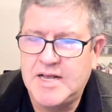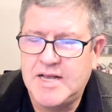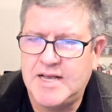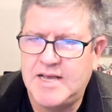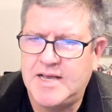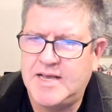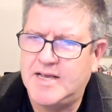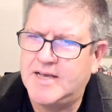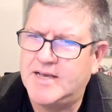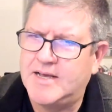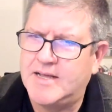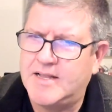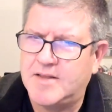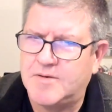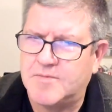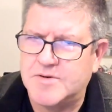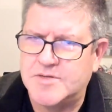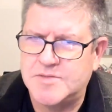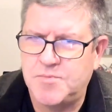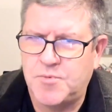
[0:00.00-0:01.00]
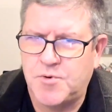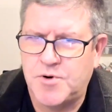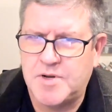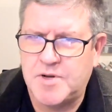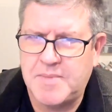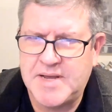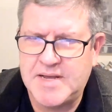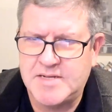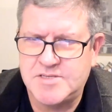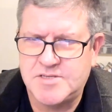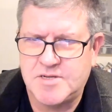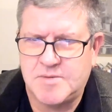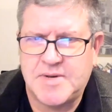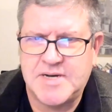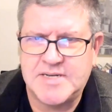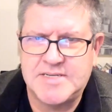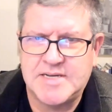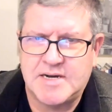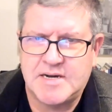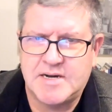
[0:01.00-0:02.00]
and there were some more demands on
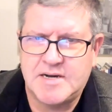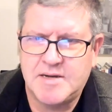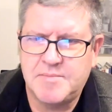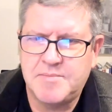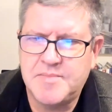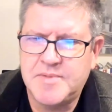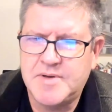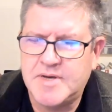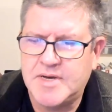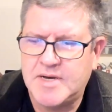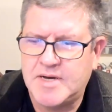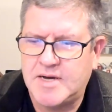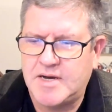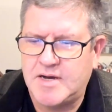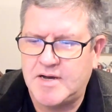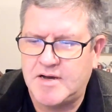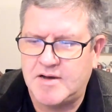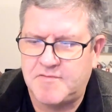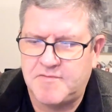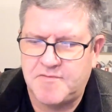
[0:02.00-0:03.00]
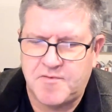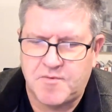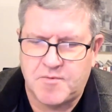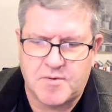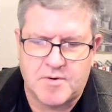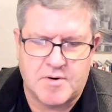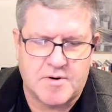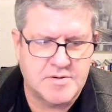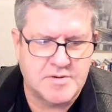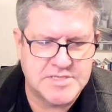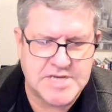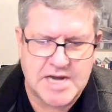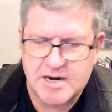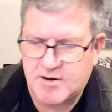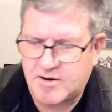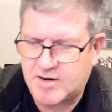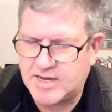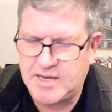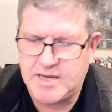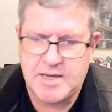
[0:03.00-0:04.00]
my time uh, for
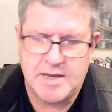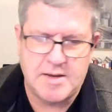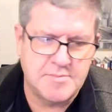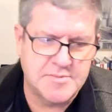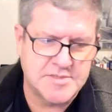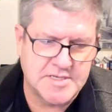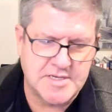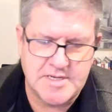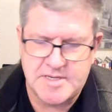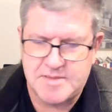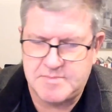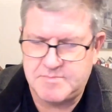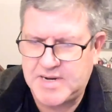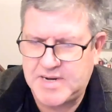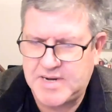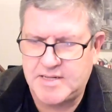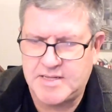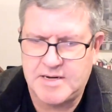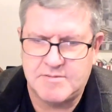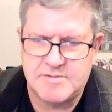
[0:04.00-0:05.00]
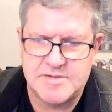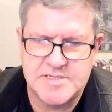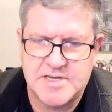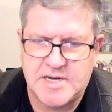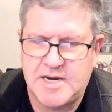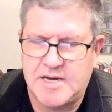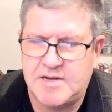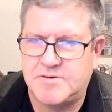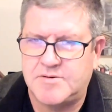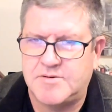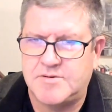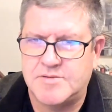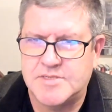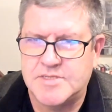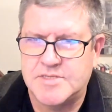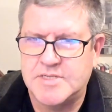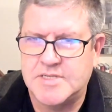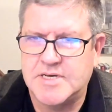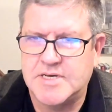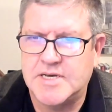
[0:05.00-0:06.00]
soccer games and ballet recitals
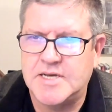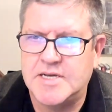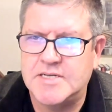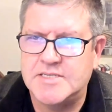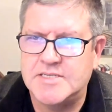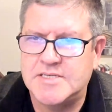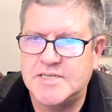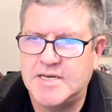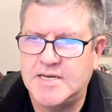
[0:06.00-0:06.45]
and things.